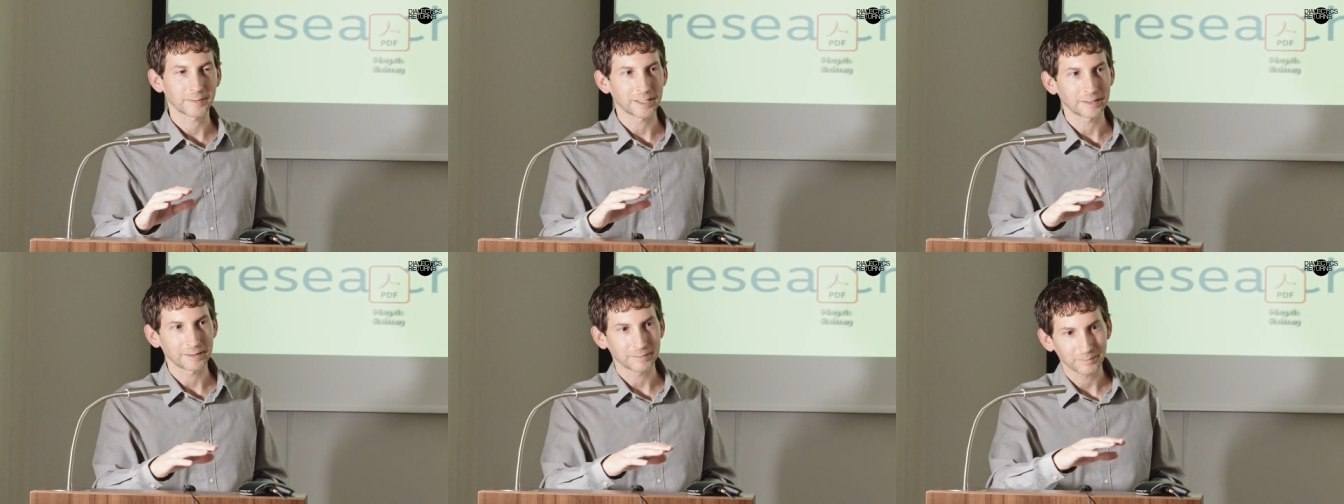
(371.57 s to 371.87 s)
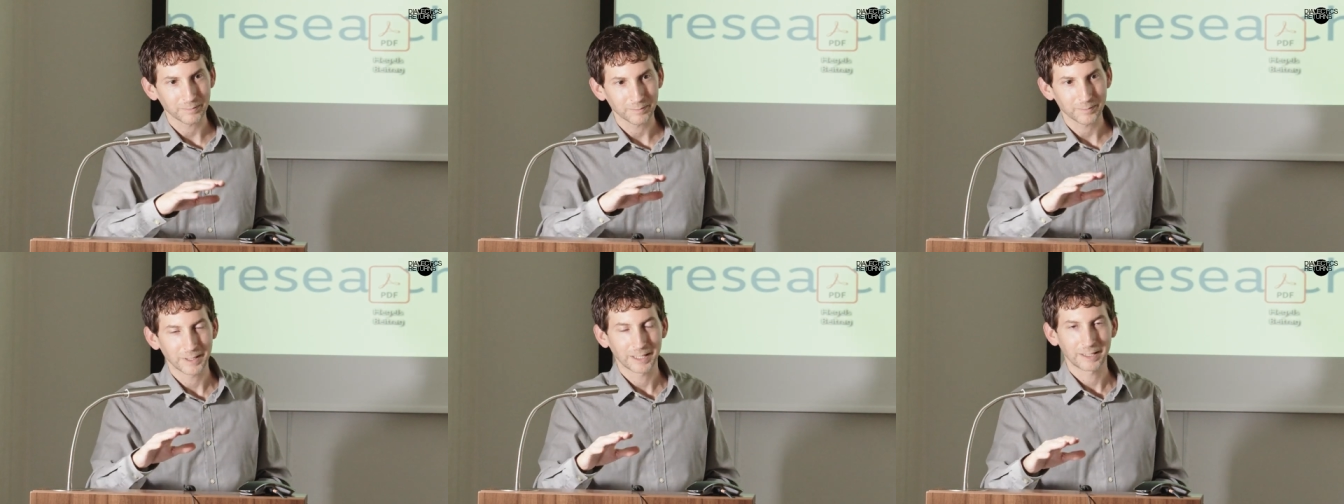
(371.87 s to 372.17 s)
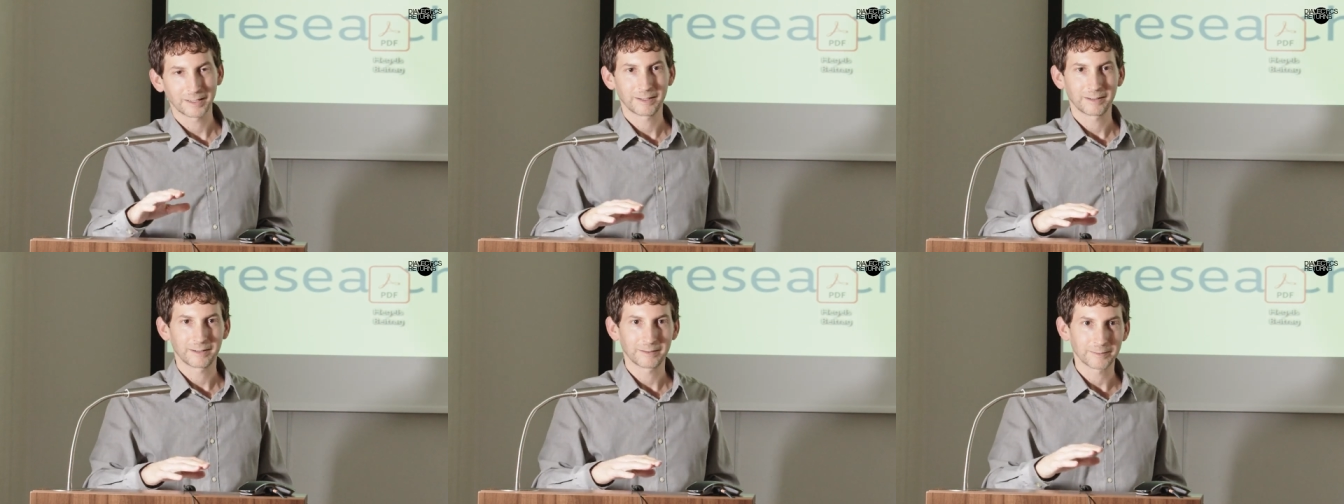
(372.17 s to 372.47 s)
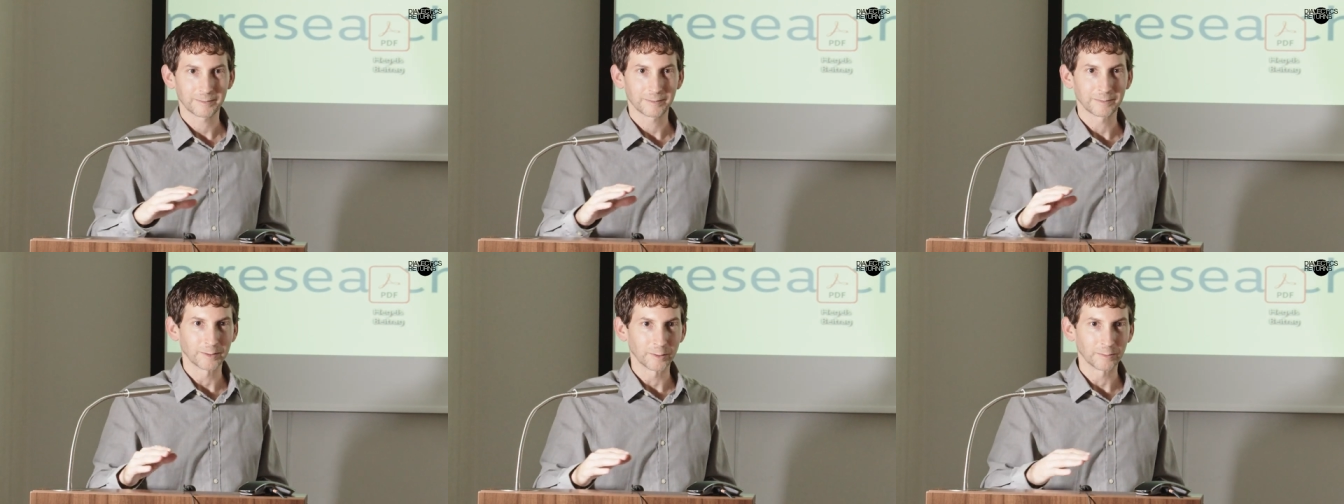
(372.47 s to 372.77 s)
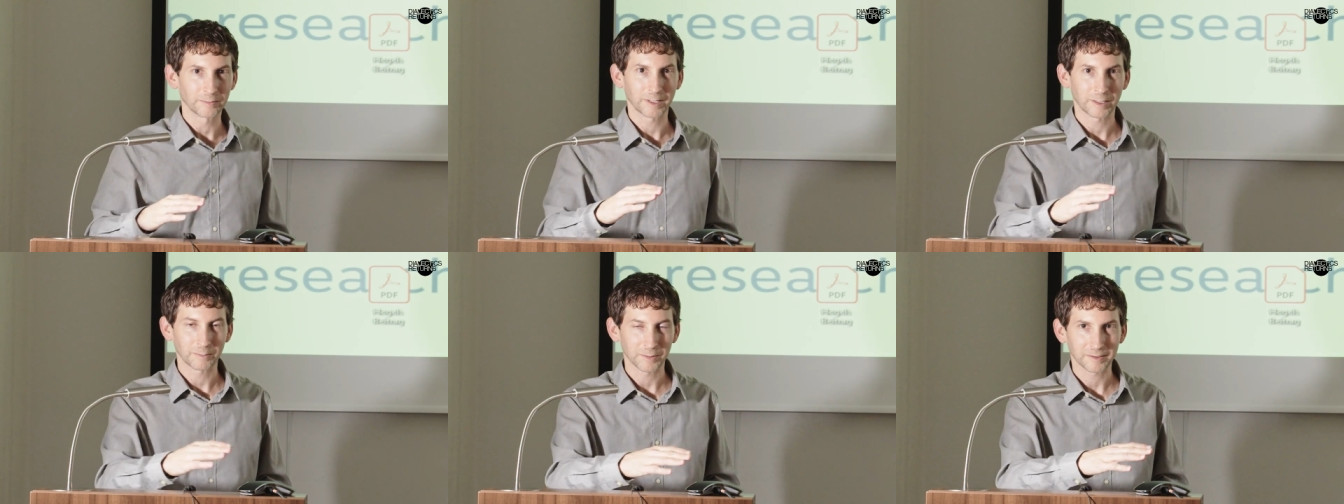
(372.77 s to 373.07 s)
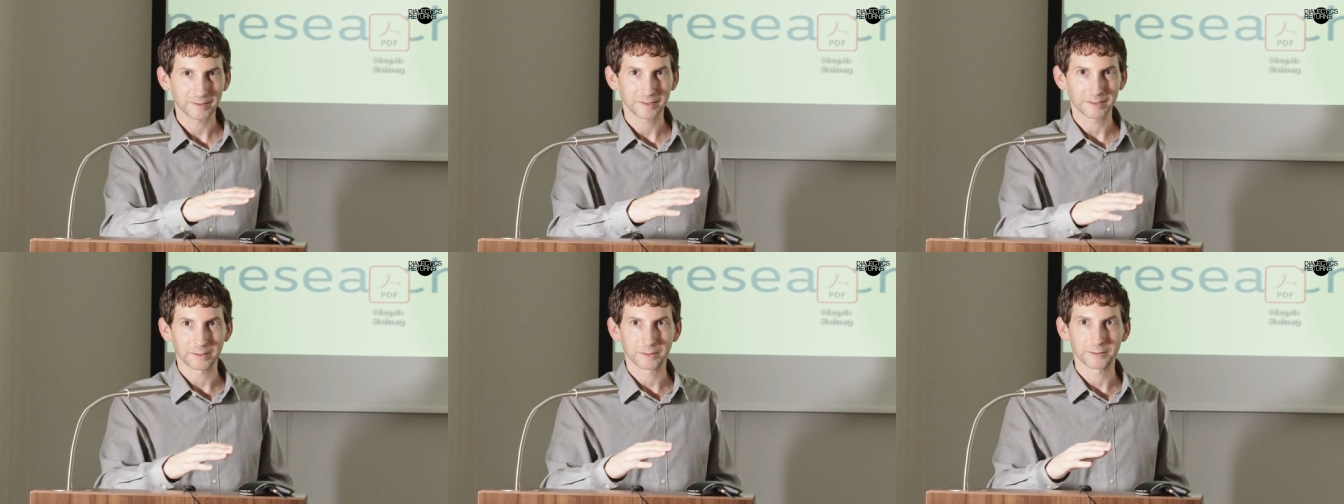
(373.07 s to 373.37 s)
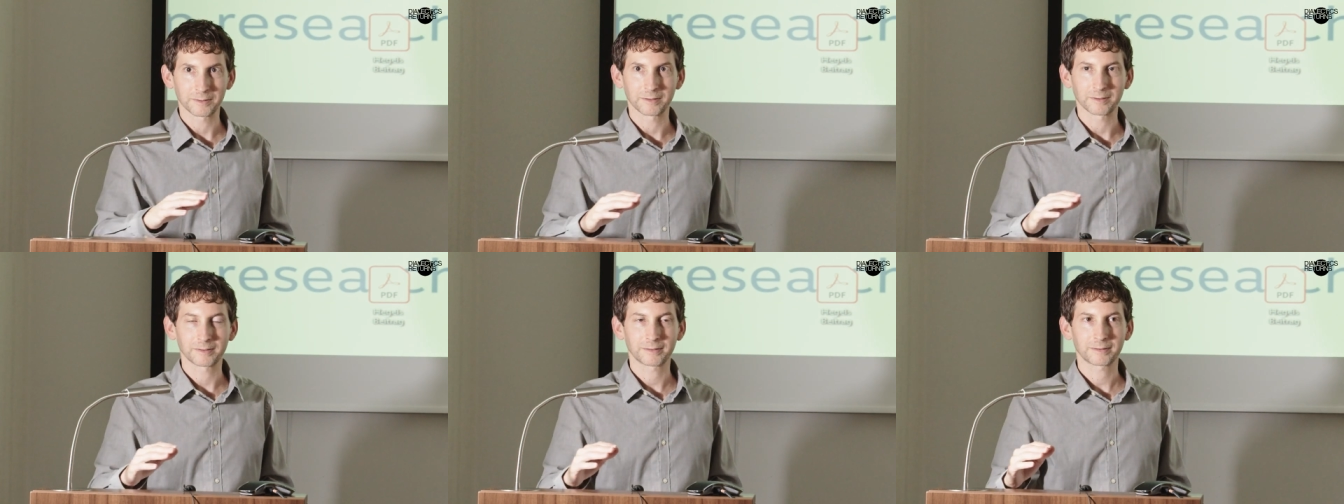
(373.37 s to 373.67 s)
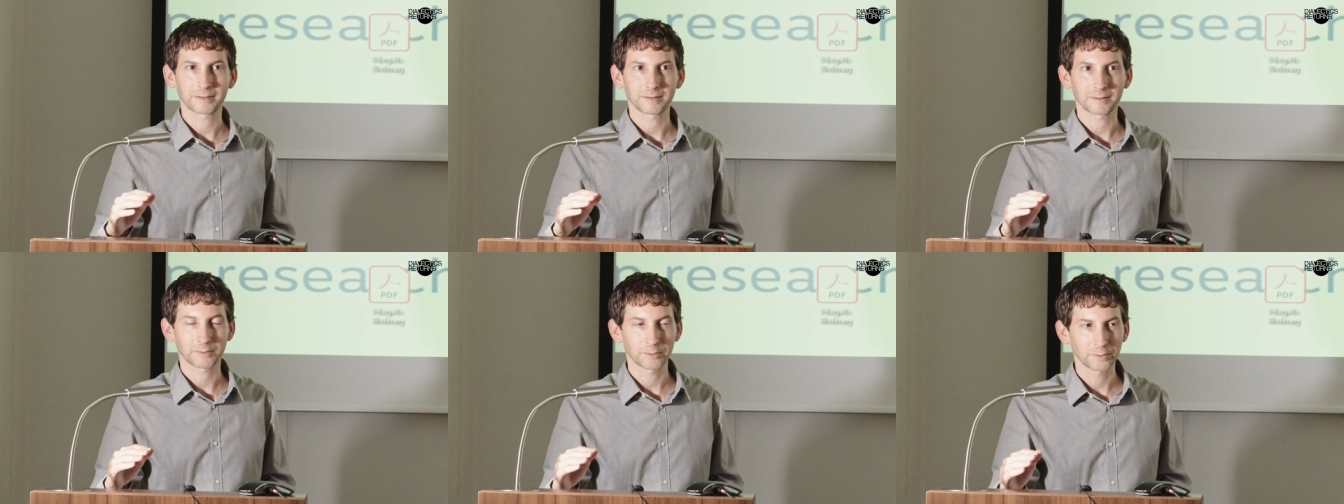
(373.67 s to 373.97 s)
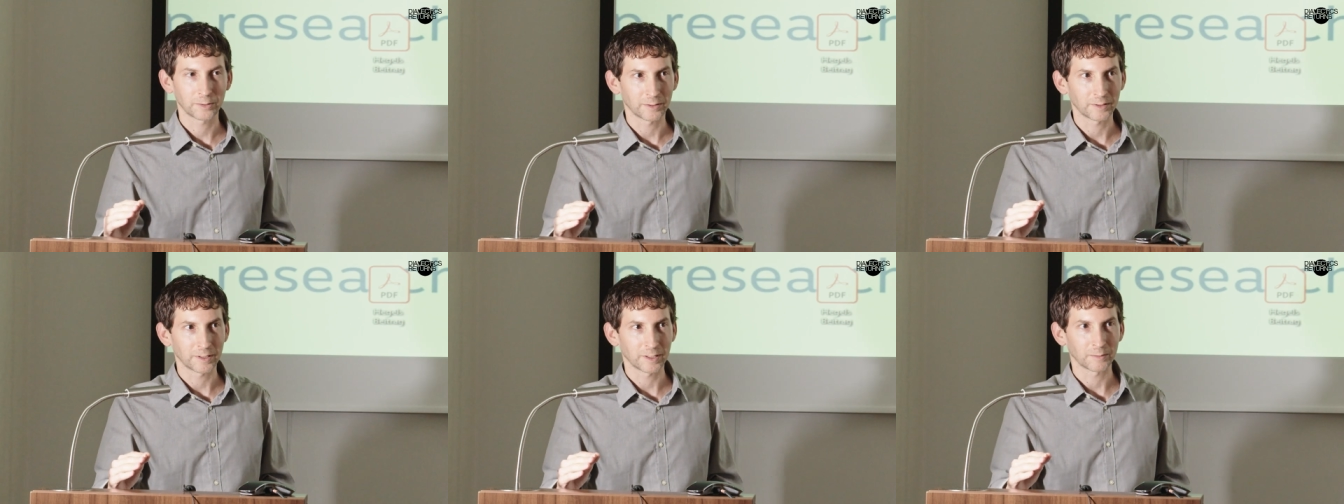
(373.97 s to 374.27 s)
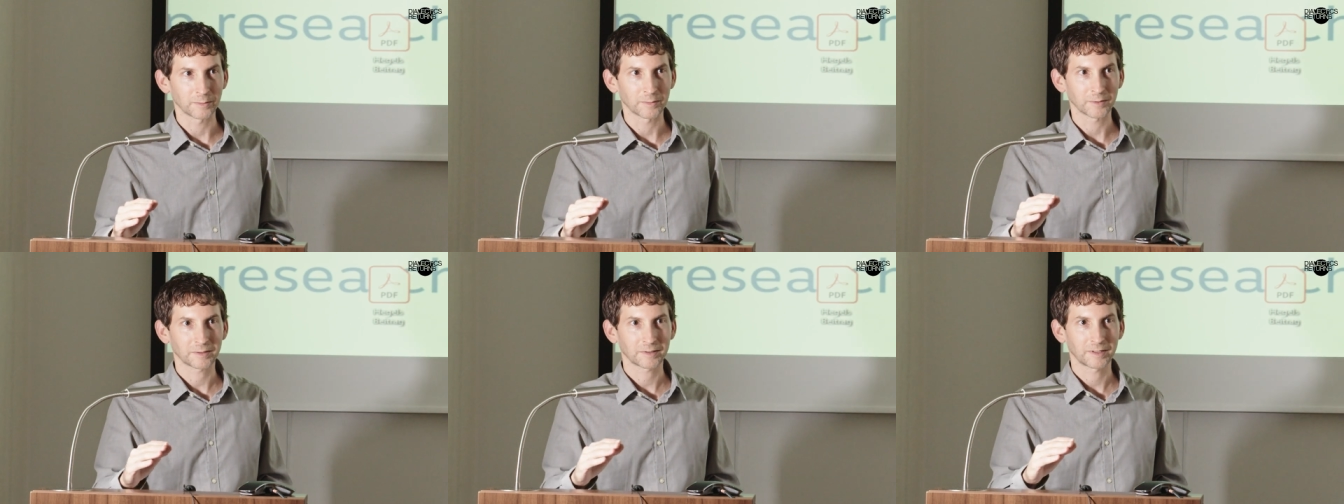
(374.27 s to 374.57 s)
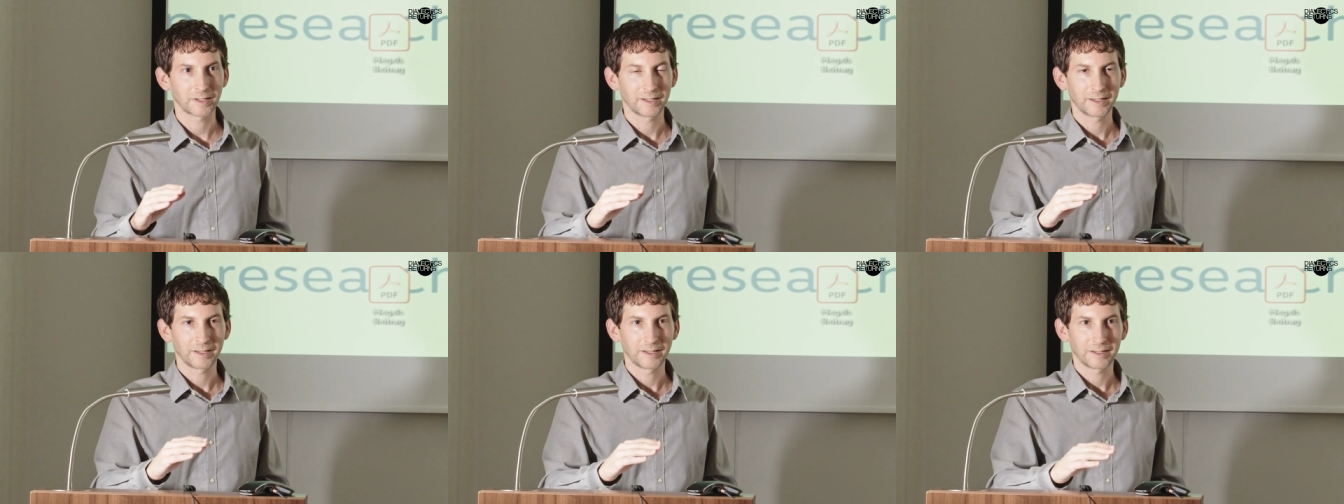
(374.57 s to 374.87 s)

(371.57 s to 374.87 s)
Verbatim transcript: He famously uses pseudonyms.